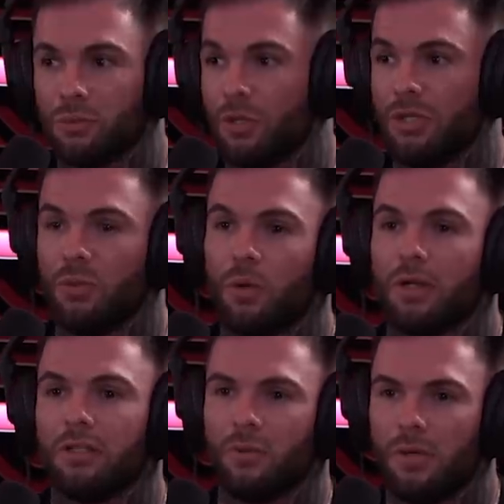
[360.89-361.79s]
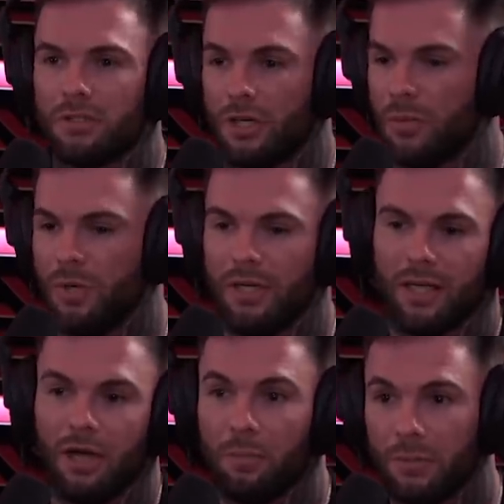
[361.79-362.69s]
What are you working towards? Are you
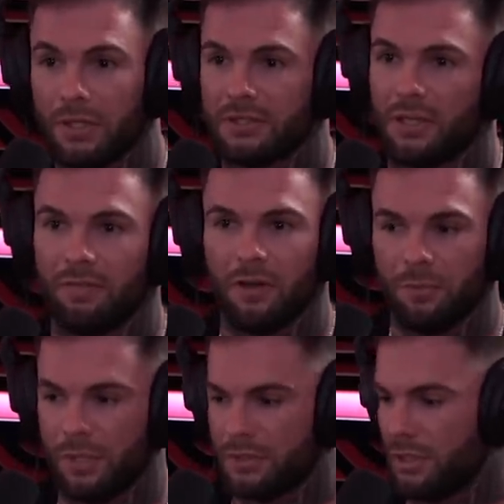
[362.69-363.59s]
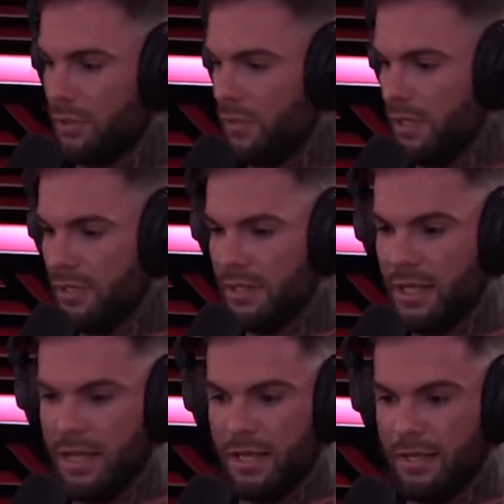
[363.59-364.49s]
reading help books, self help books? Are you reading,
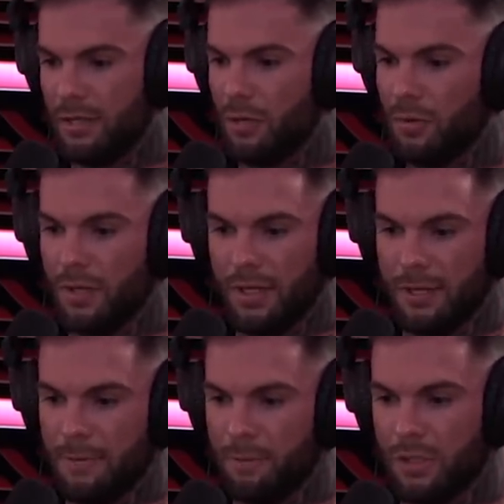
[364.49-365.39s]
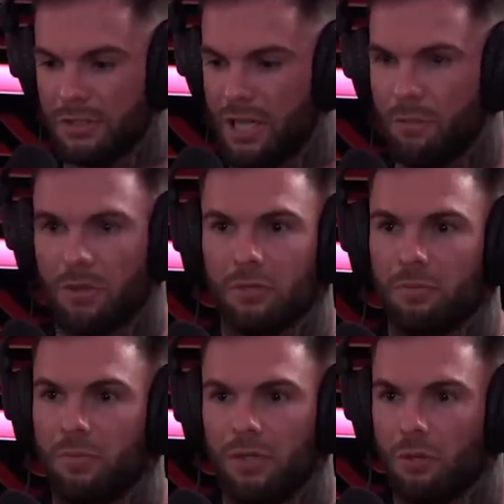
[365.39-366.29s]
you know, books to help your
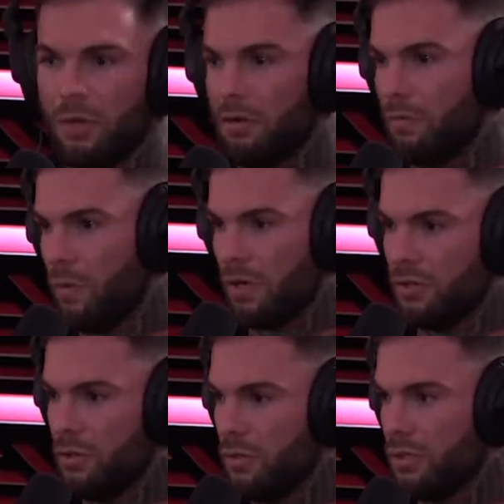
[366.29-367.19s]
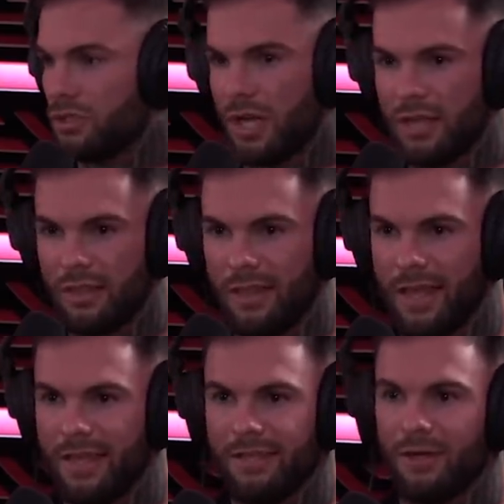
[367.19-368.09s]
your mental fortitude to strengthen
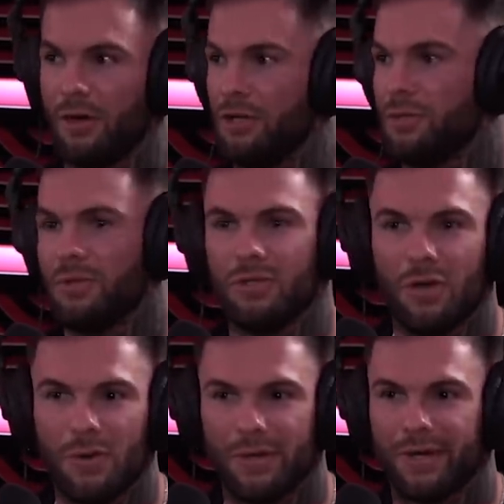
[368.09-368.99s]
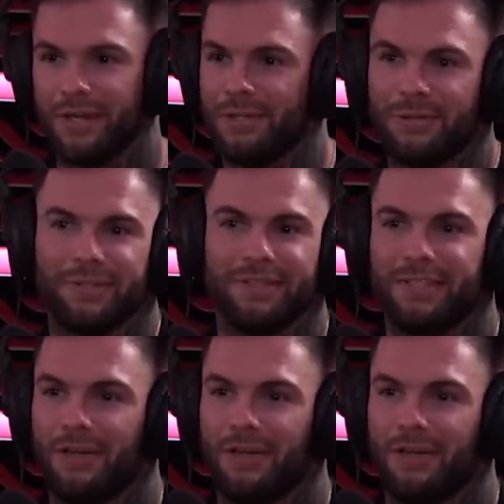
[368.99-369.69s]
that? You know, are you doing yoga? Are you doing?